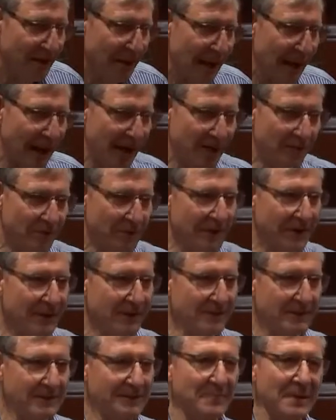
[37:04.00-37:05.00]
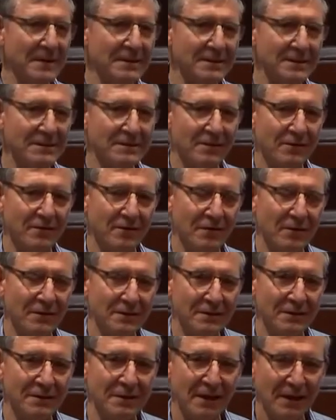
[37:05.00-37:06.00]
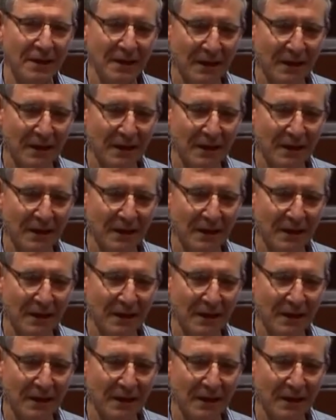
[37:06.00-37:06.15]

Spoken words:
how do we get this message across?